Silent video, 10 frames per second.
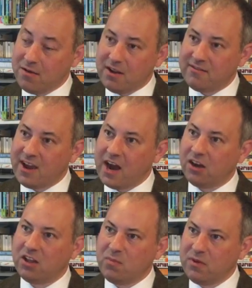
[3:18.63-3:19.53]

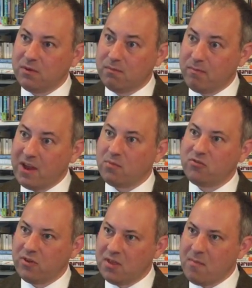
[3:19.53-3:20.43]
entirely been
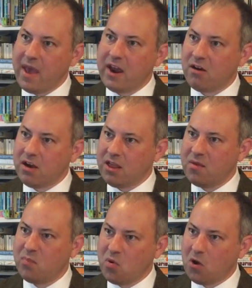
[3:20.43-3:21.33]
between the mayor and the
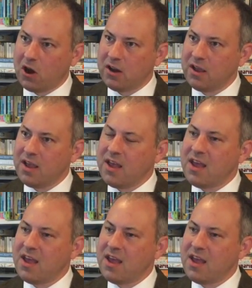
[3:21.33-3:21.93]
board. Right.